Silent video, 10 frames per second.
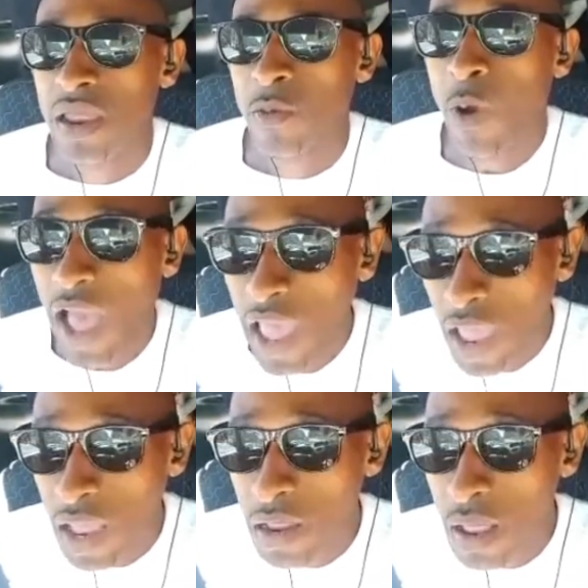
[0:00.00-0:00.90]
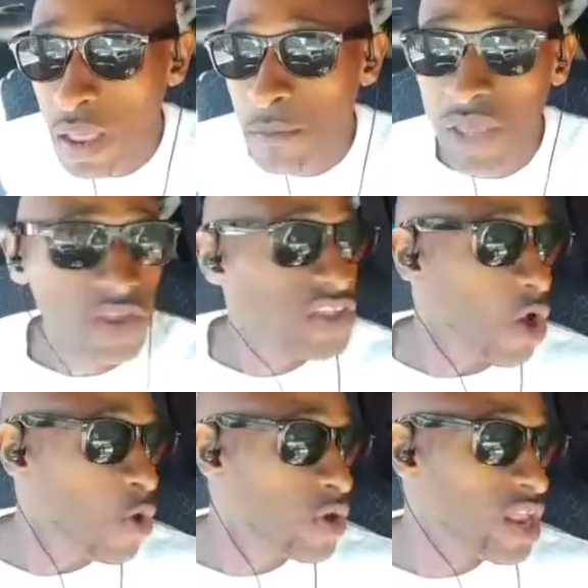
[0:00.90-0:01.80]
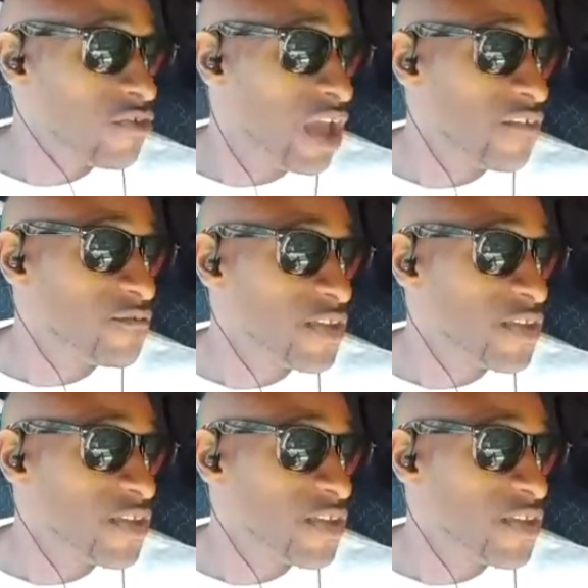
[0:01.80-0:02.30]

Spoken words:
Why? Because only around